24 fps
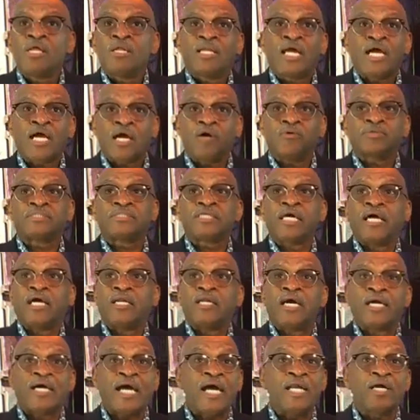like I was saying,
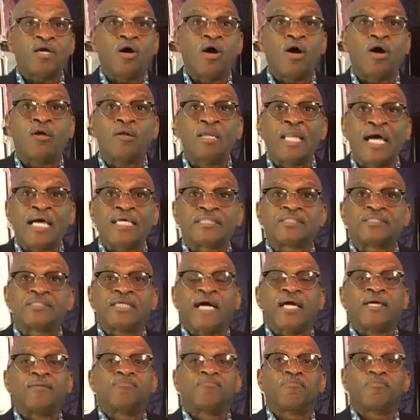I got a call last
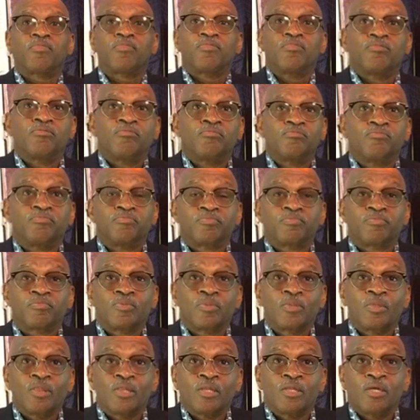night.
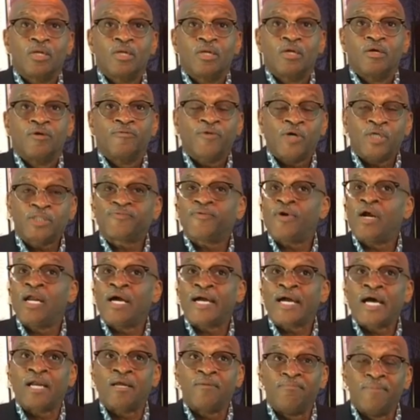First of all,
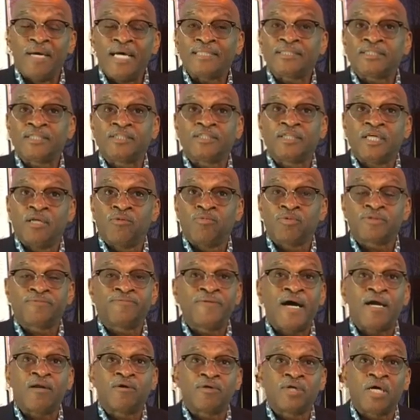I got a message and it was
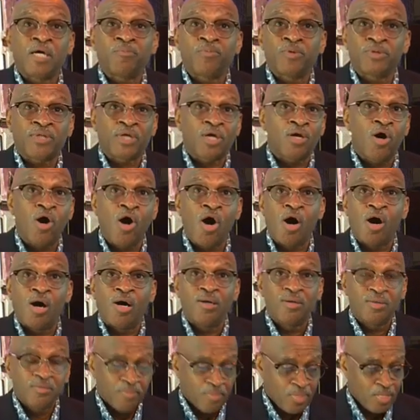followed up with a call
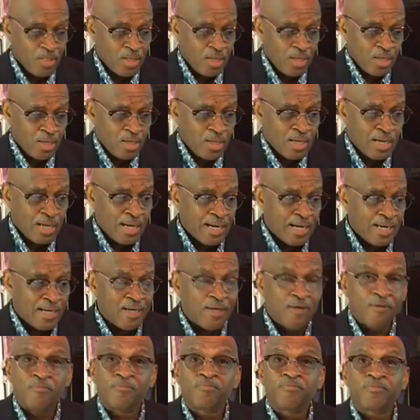
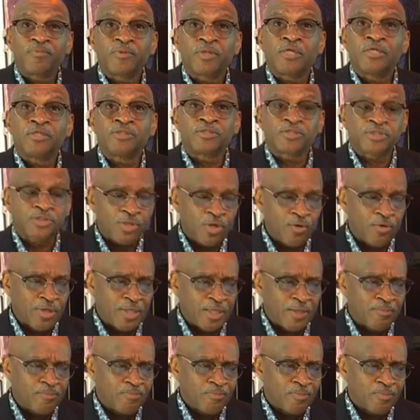uh,
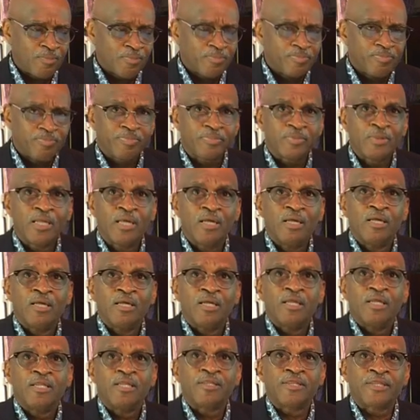concerning
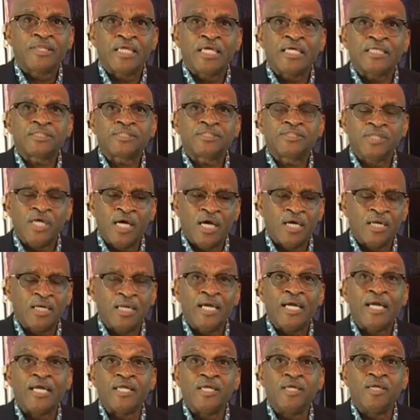this young
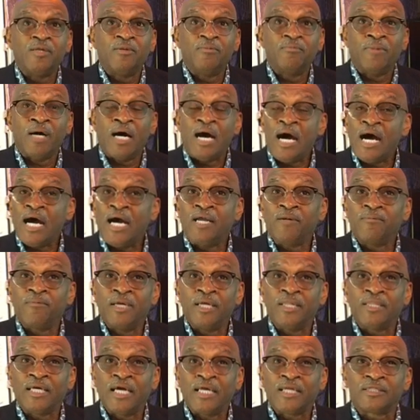lady behind
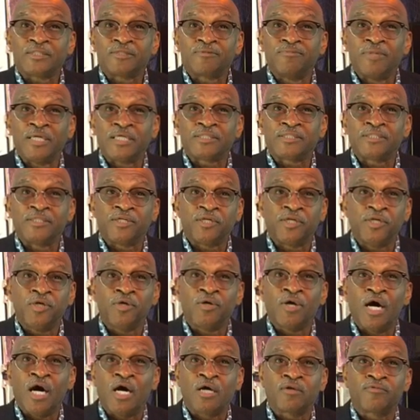me that is missing
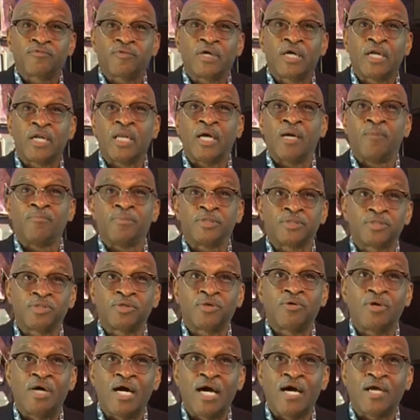here out of Columbus,
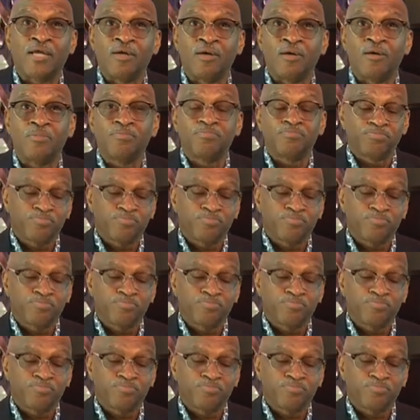Ohio.